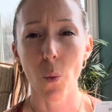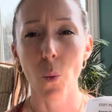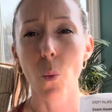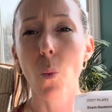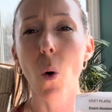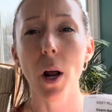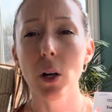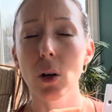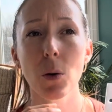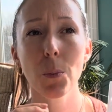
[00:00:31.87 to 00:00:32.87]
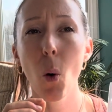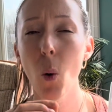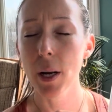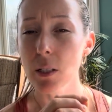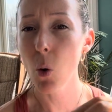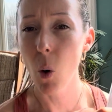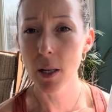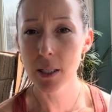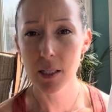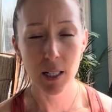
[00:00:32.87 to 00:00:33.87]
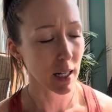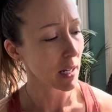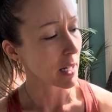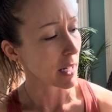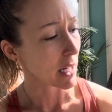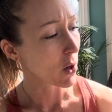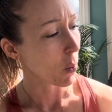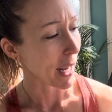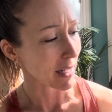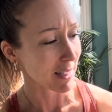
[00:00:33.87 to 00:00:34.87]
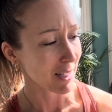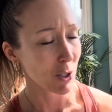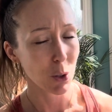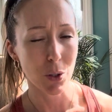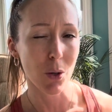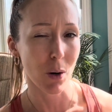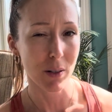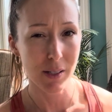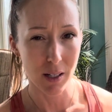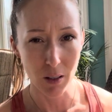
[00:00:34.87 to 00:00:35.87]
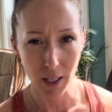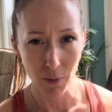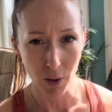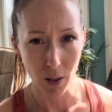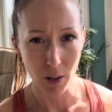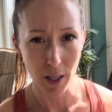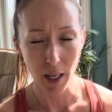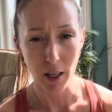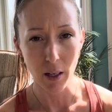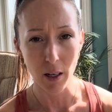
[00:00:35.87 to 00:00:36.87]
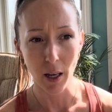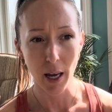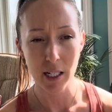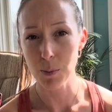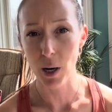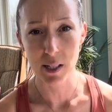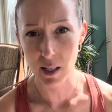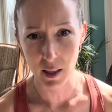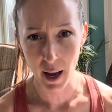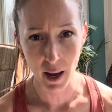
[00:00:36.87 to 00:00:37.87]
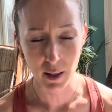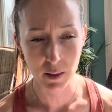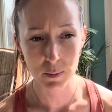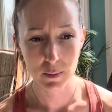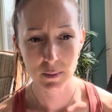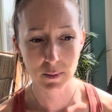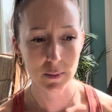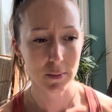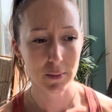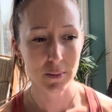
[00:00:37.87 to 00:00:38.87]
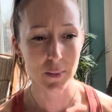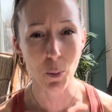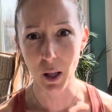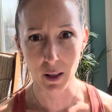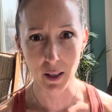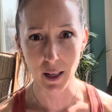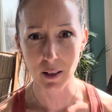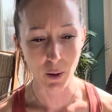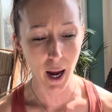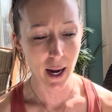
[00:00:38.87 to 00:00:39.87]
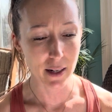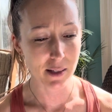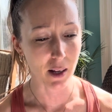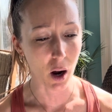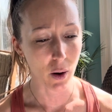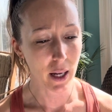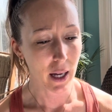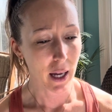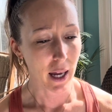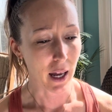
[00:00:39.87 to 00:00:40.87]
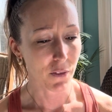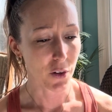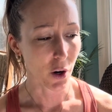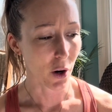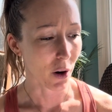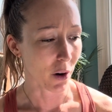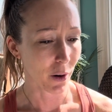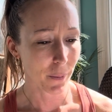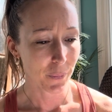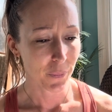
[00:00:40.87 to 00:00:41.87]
what point quantity equates to your skill level in expressing that ability. Okay, so if you're